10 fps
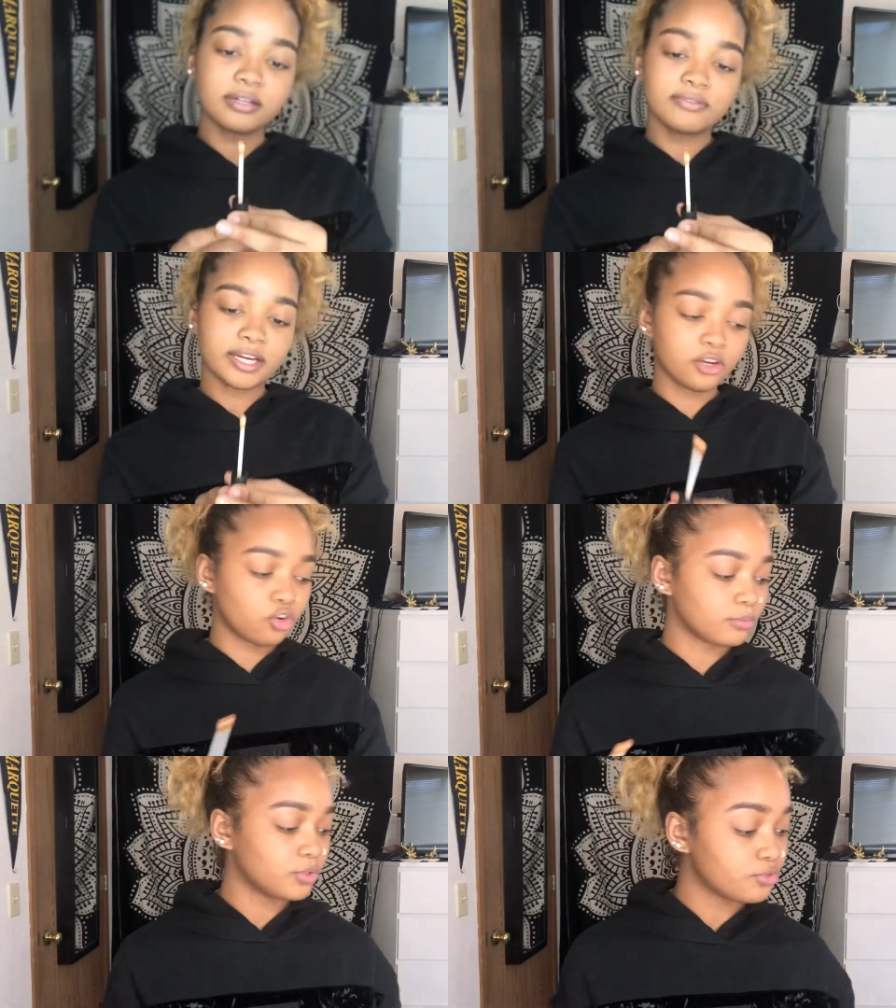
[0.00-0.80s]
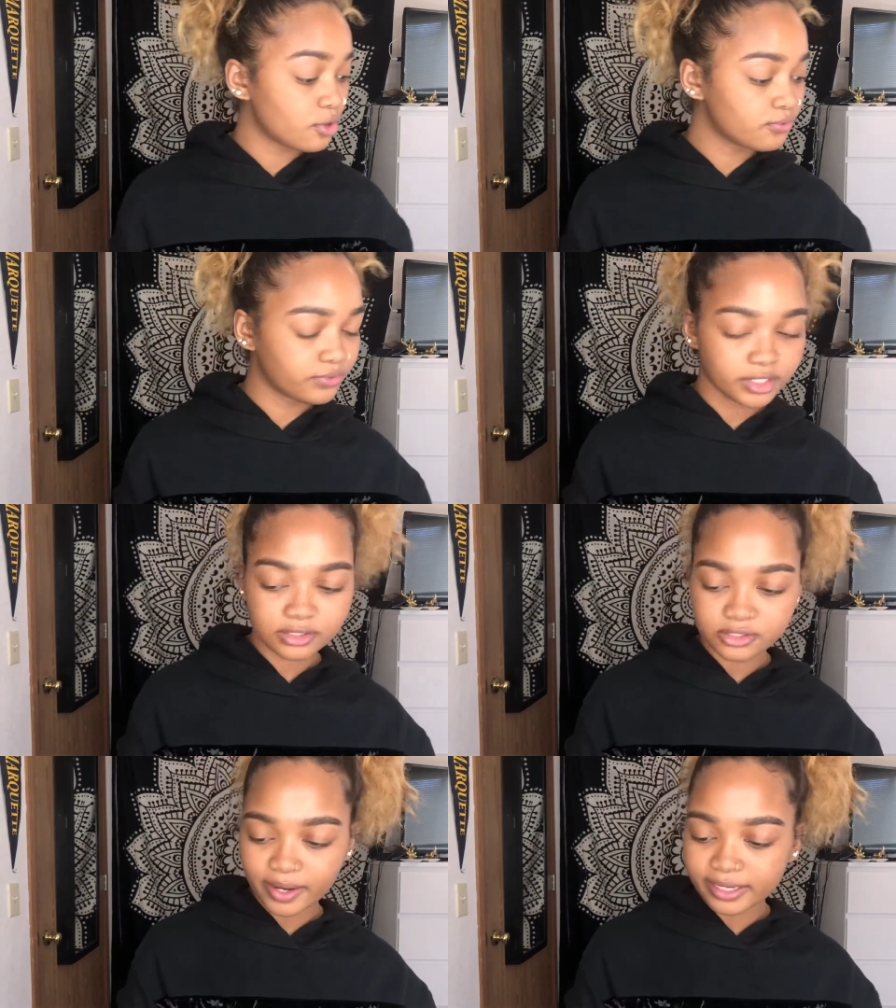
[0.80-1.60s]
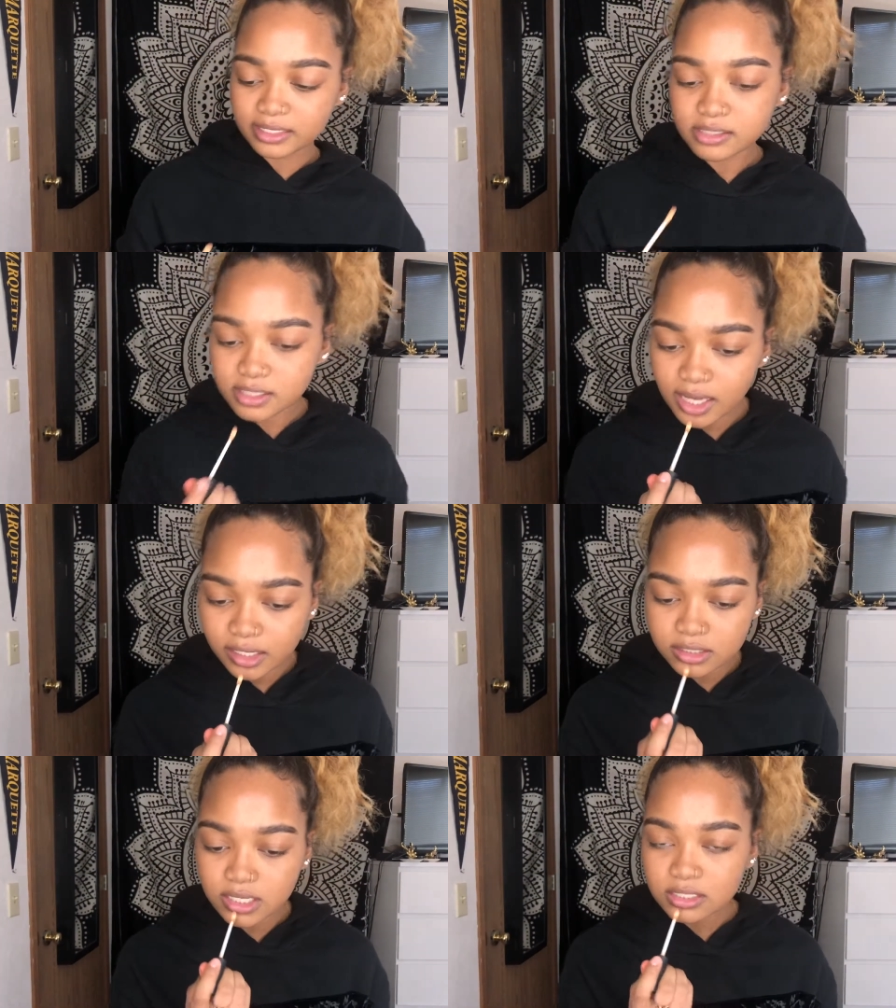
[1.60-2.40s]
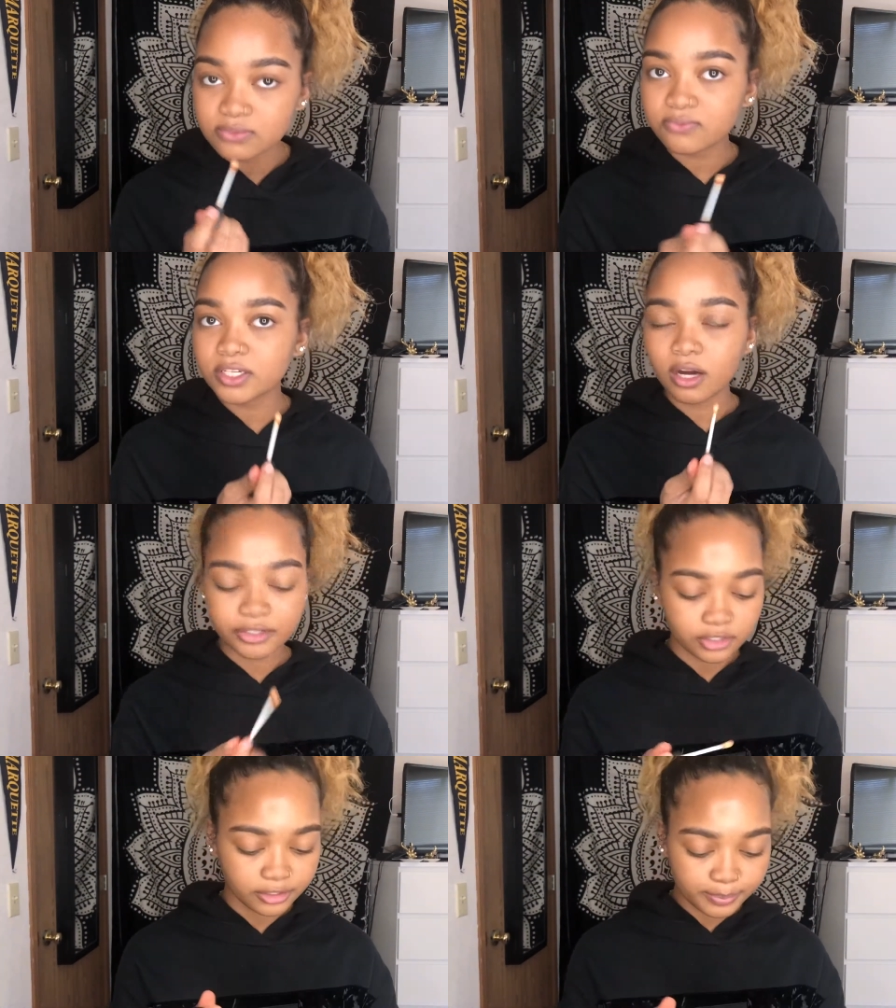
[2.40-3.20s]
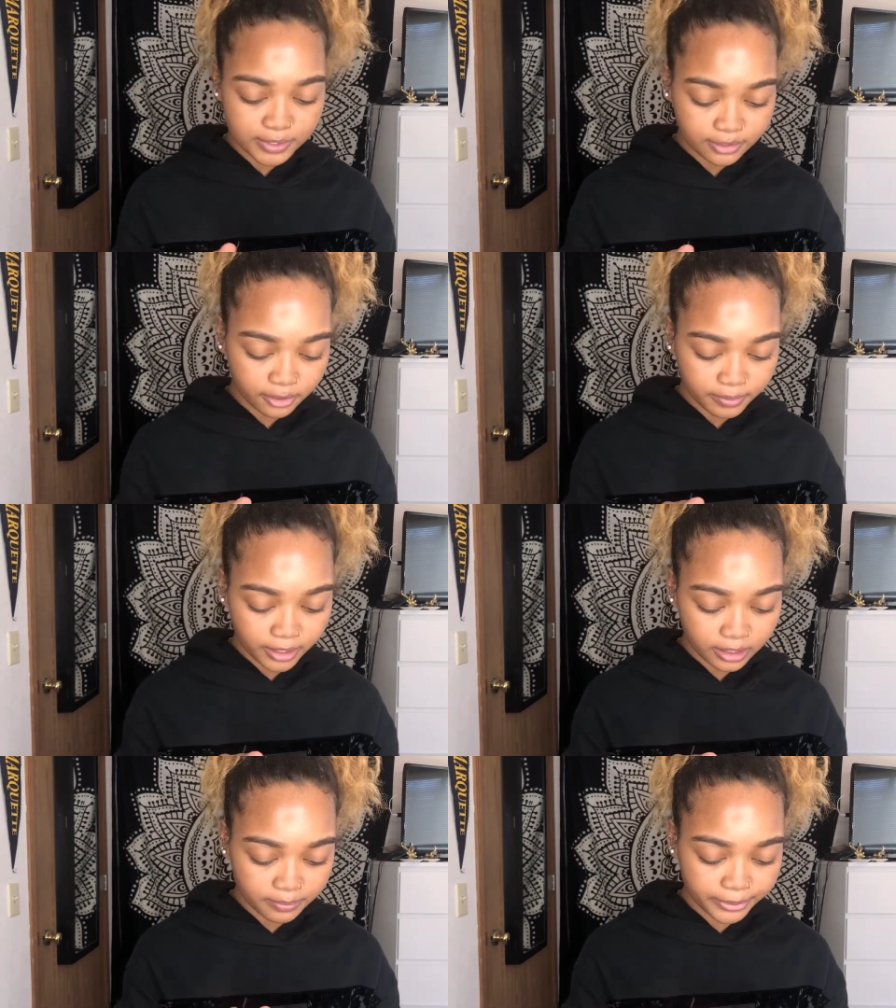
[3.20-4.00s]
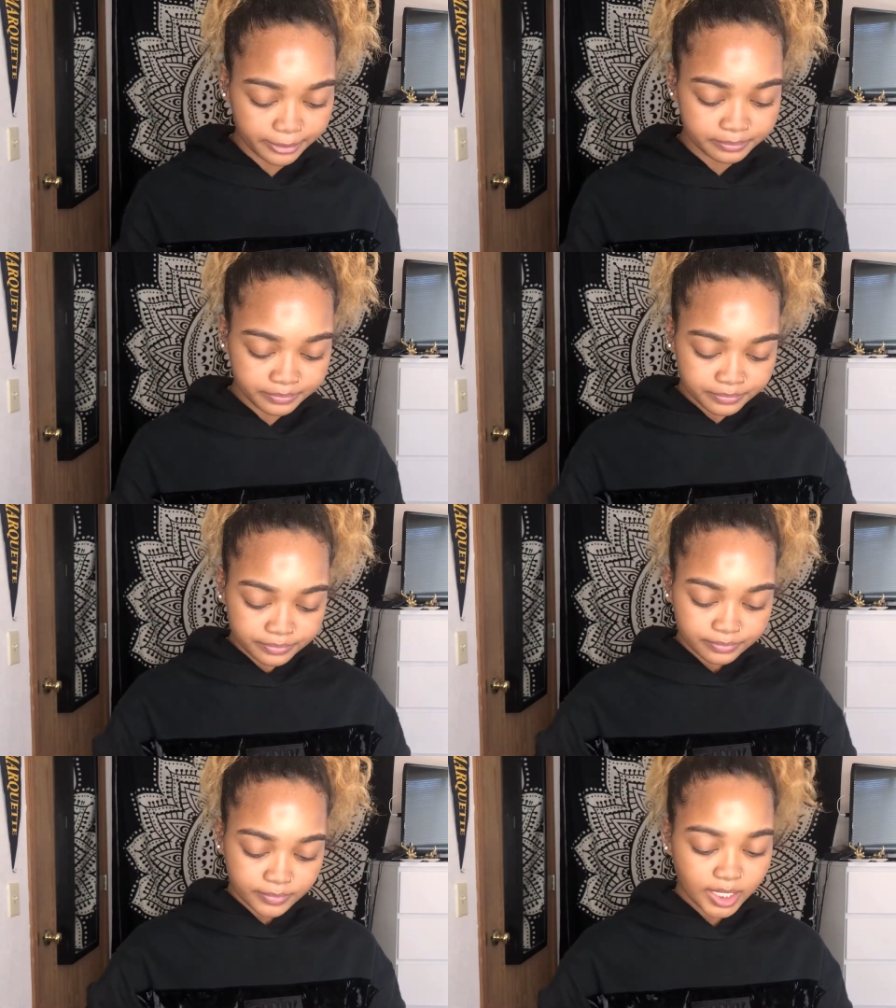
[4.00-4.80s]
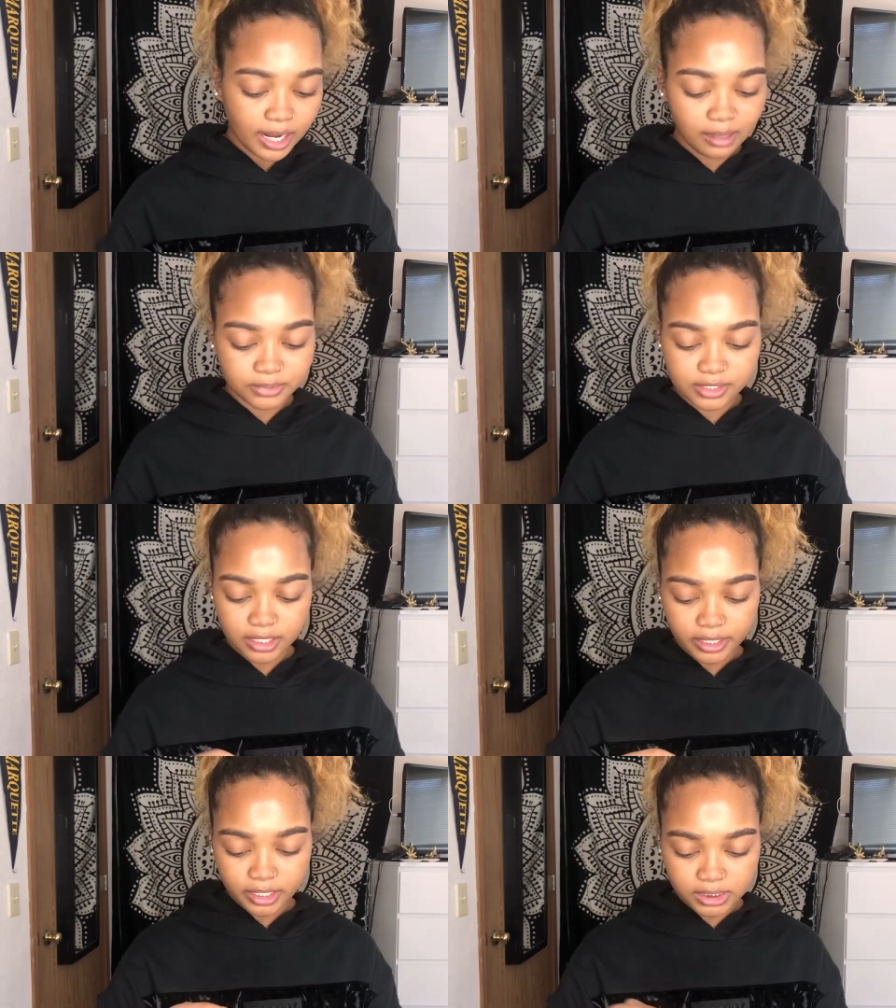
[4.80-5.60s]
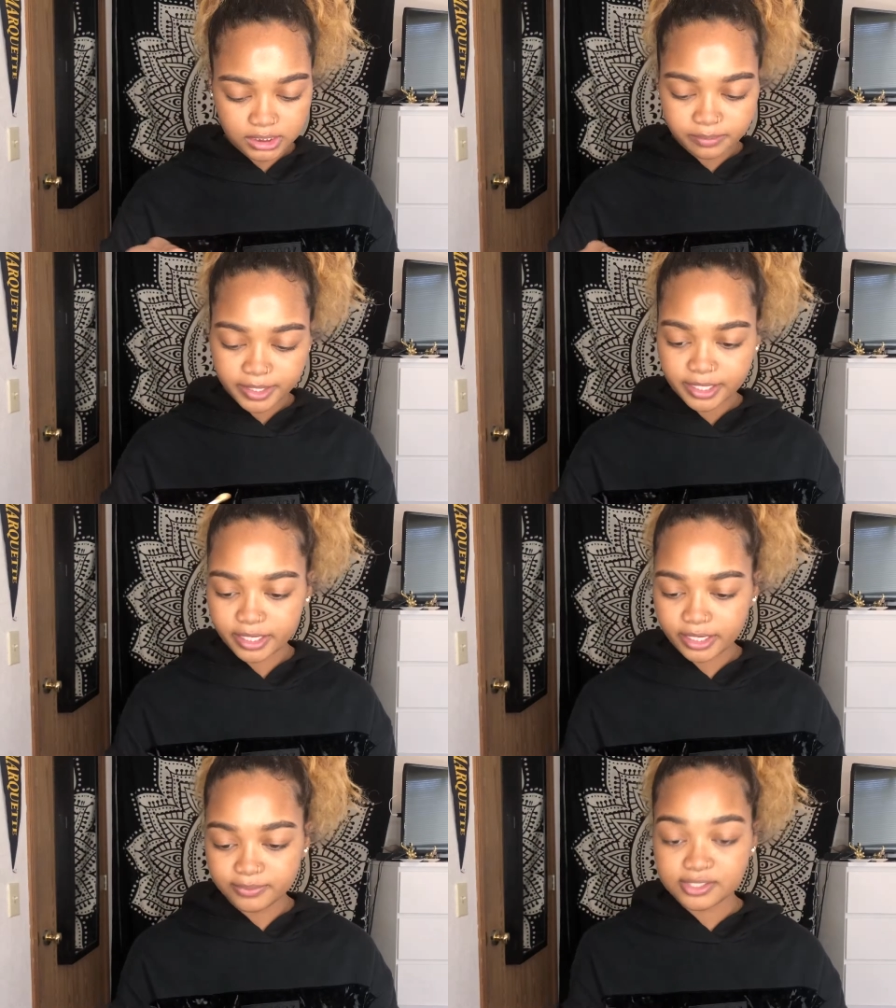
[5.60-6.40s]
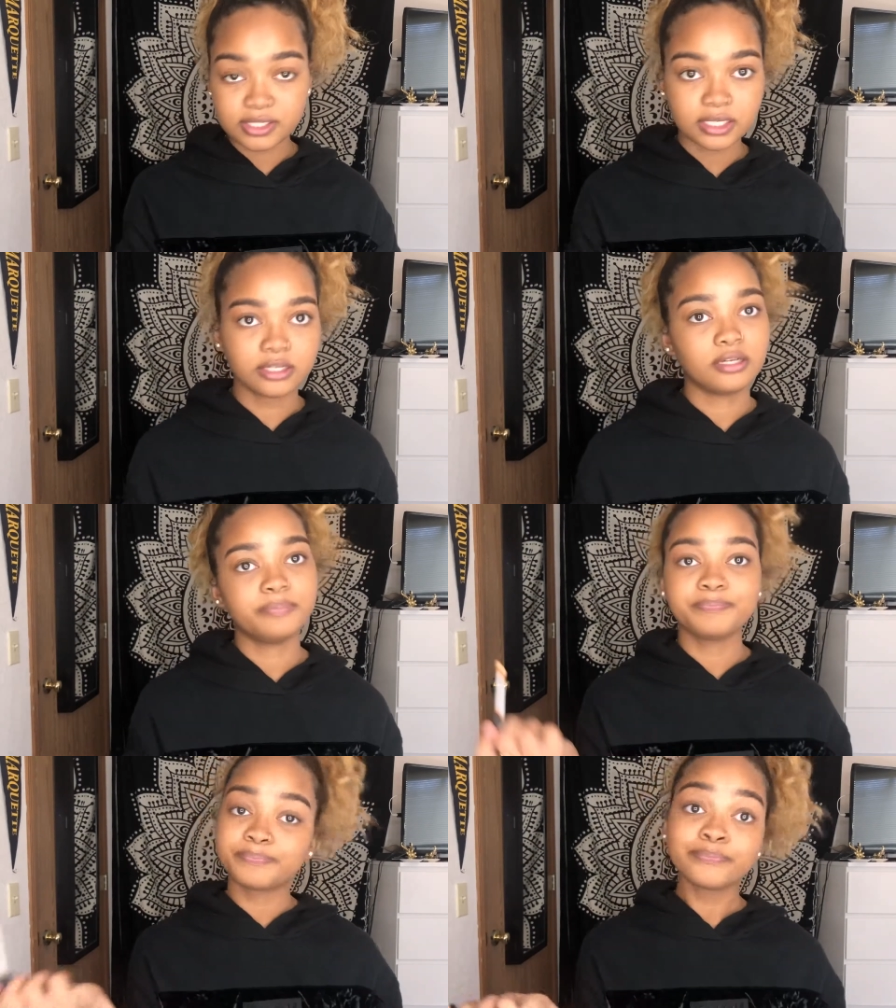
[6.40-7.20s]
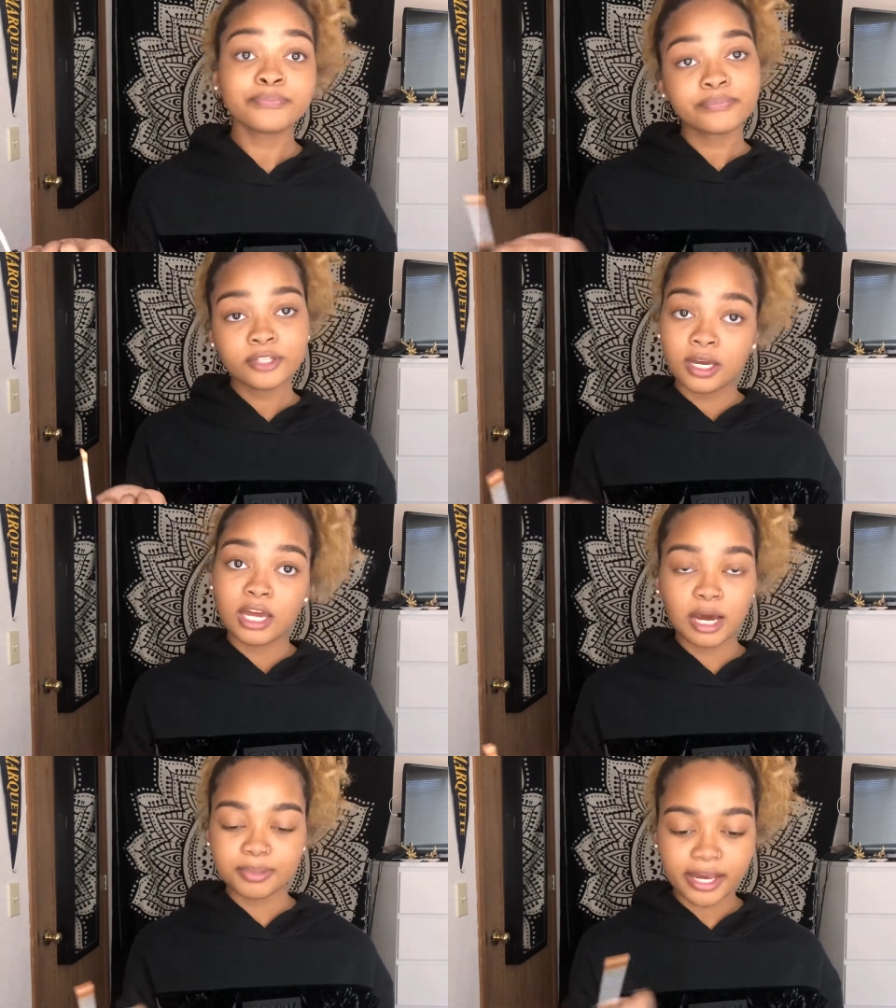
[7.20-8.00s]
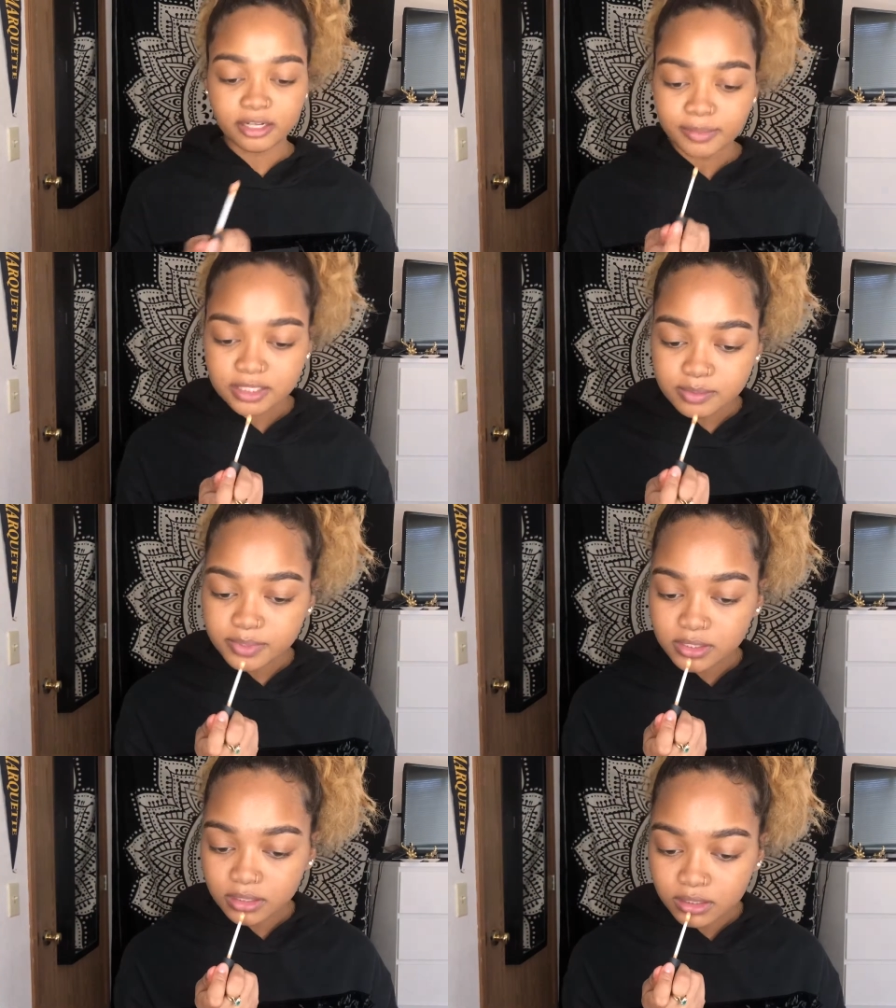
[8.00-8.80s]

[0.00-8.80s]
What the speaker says: of like a normal doe foot. So I guess this kind of does fit on your lips a little better, but I'm just gonna get a little bit and we're just gonna apply it on my lips.